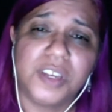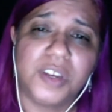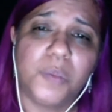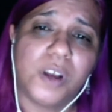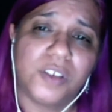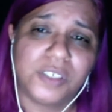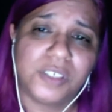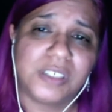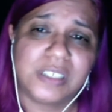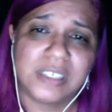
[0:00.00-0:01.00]
in
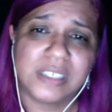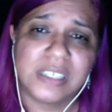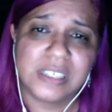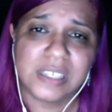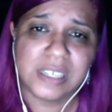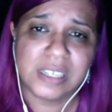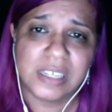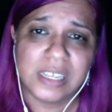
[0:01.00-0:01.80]
Washington, D.C.